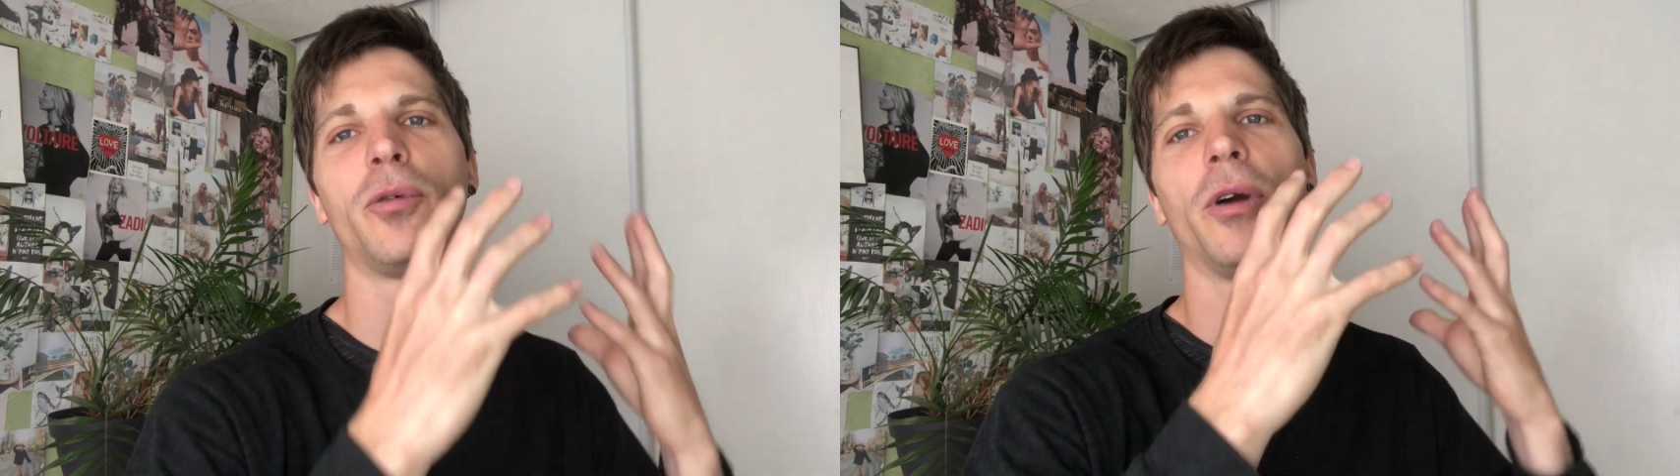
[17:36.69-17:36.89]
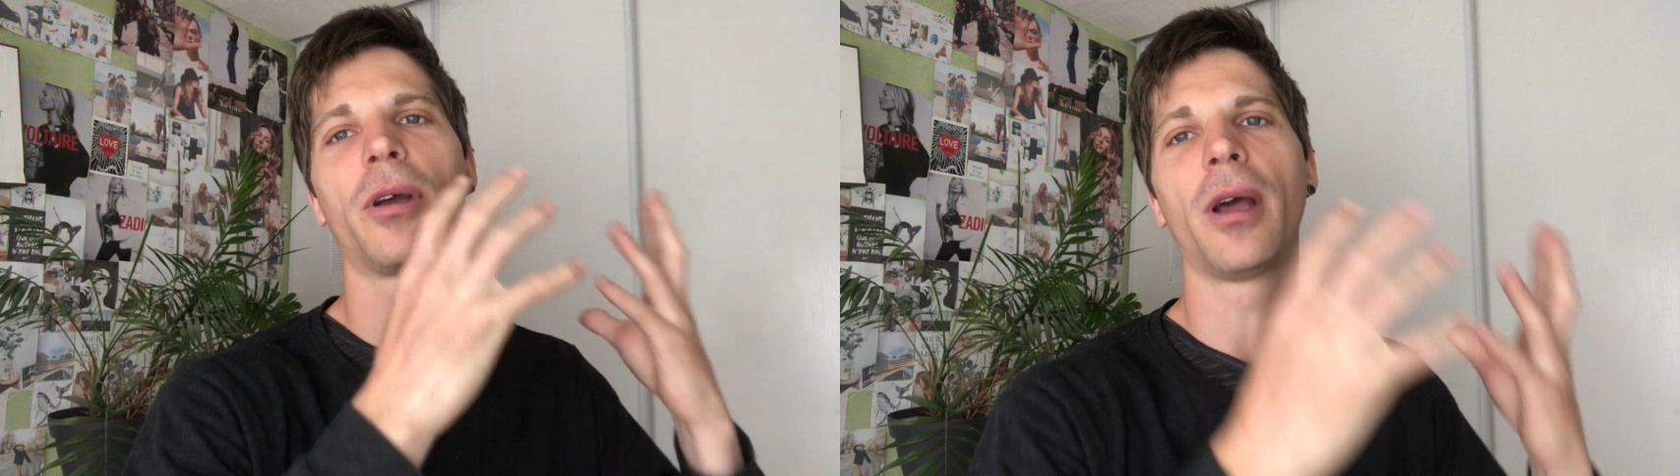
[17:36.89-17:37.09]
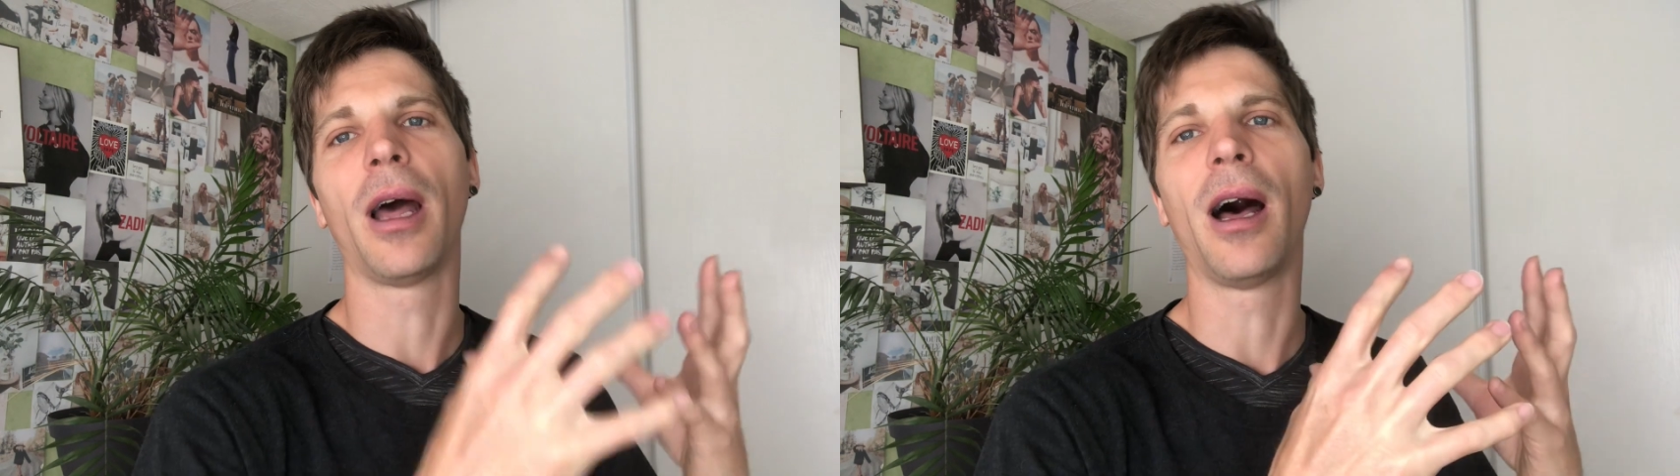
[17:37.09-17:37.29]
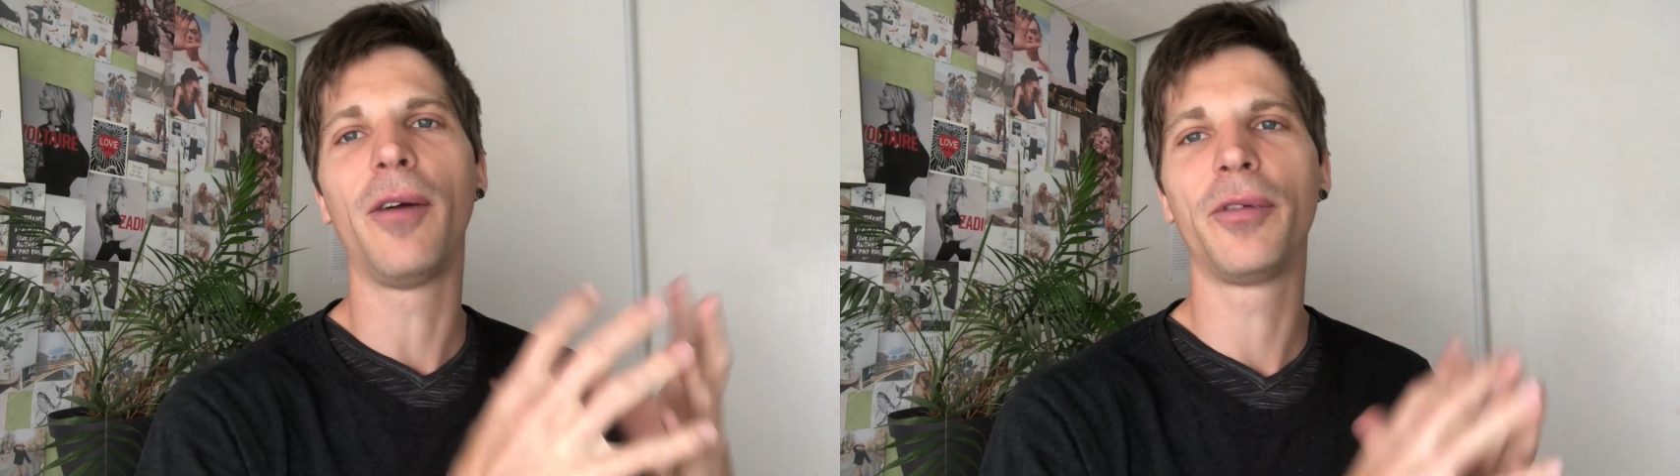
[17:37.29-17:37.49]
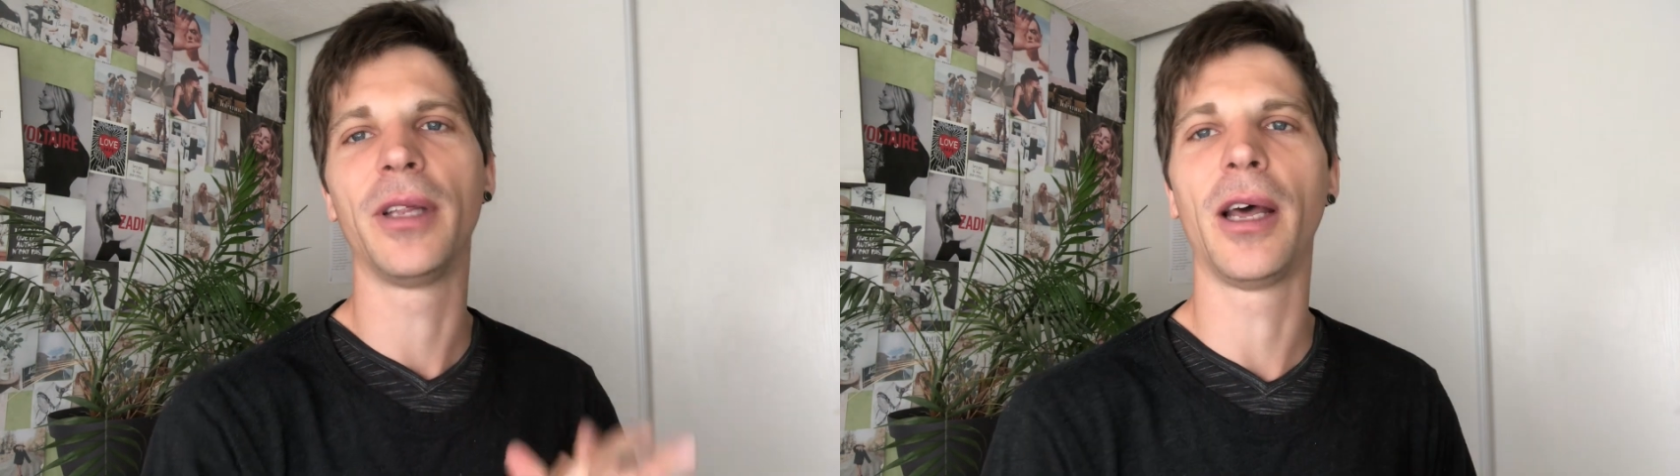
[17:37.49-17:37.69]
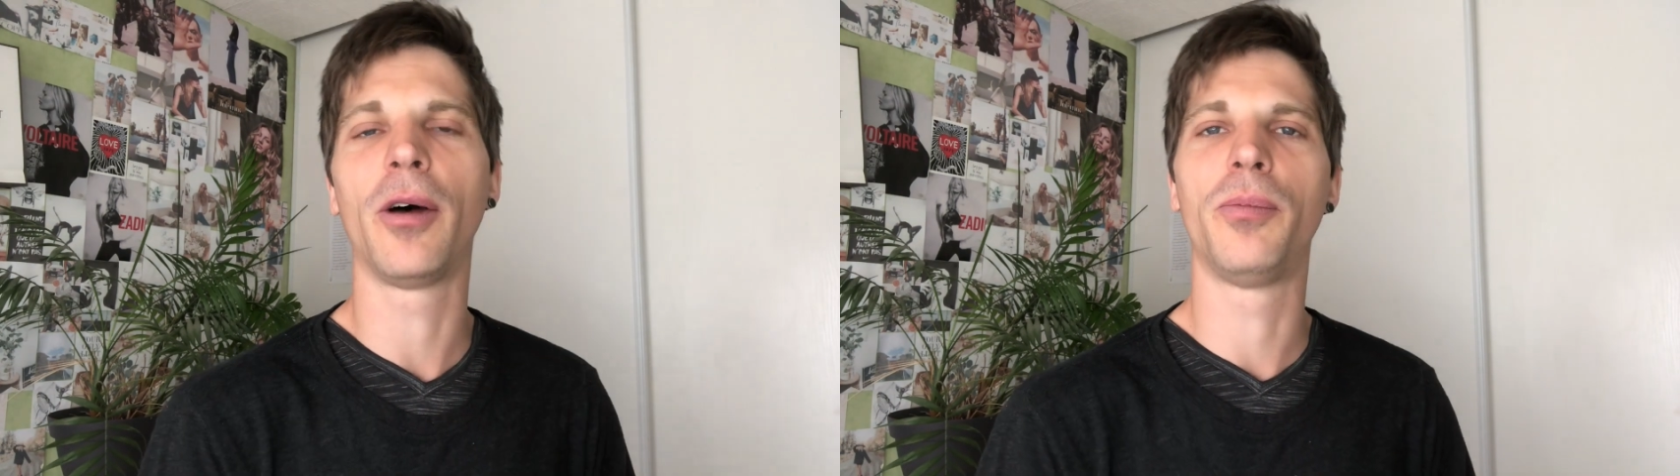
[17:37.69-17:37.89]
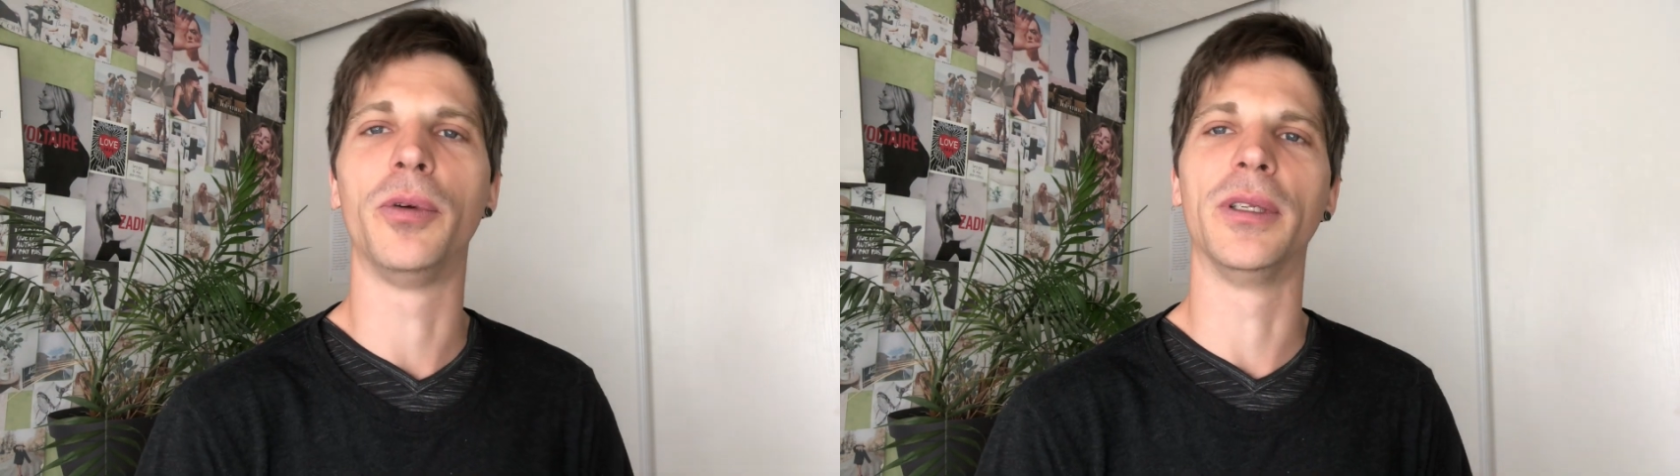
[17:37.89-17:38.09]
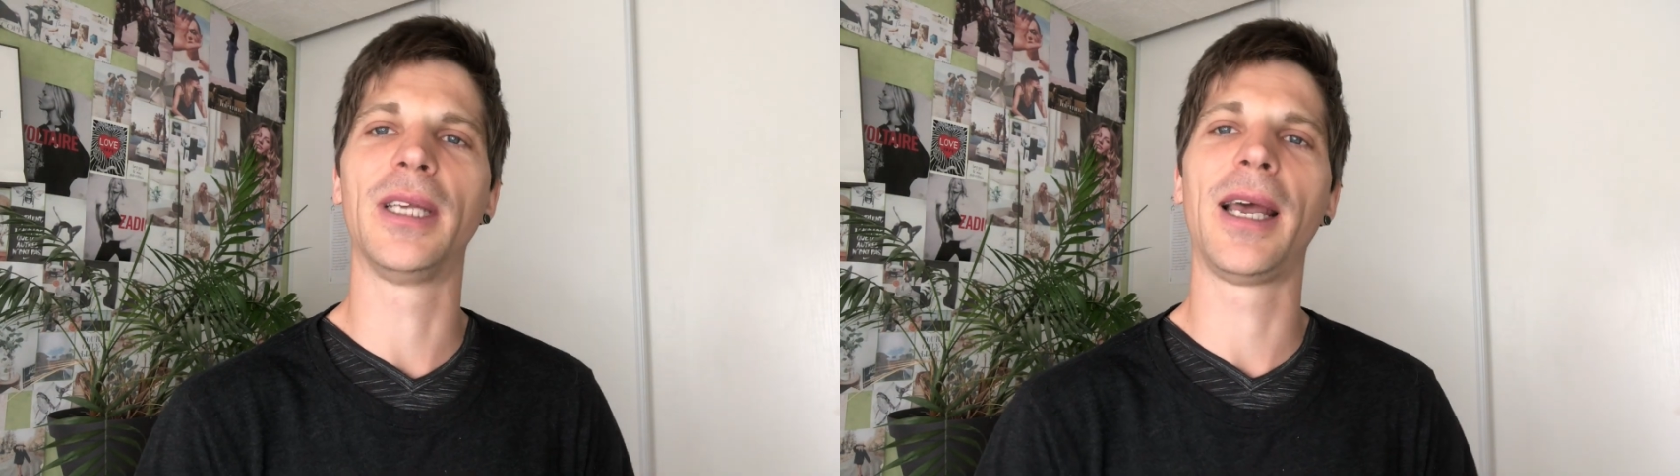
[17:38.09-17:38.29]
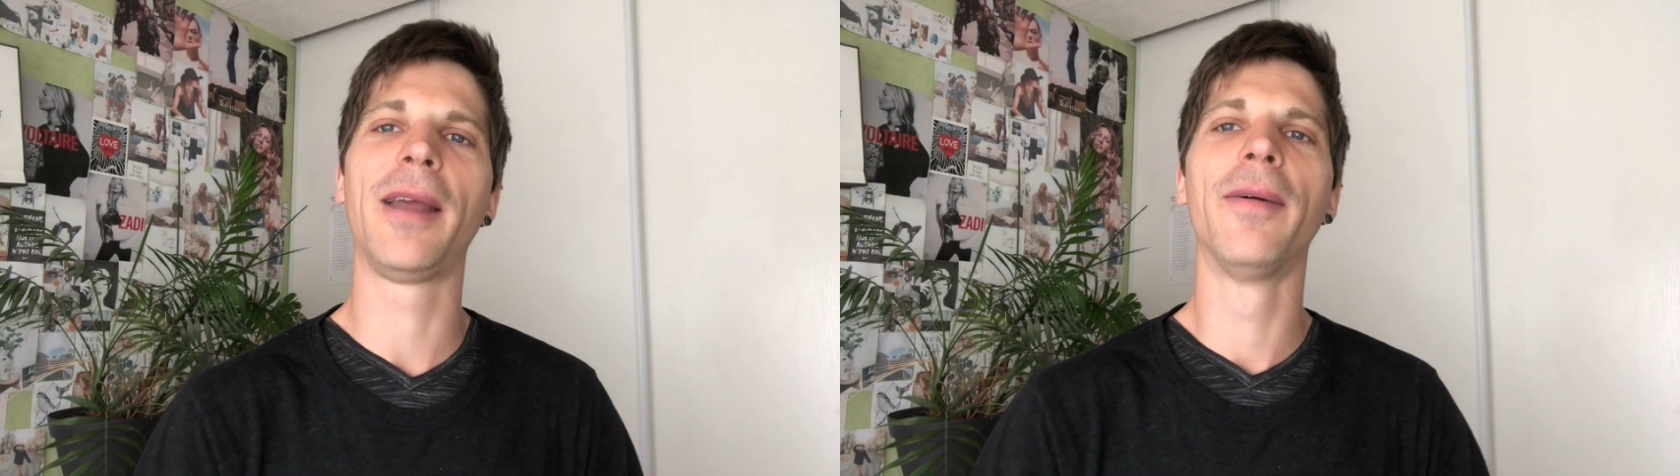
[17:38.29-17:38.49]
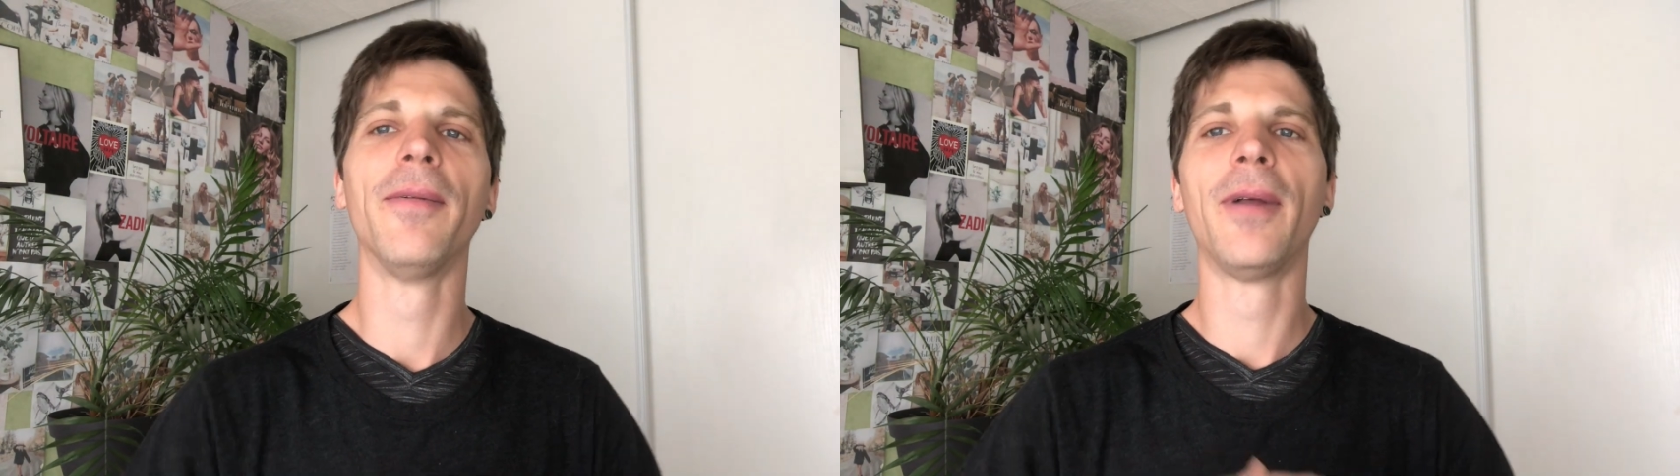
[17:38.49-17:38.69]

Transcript: to work a half an hour per day,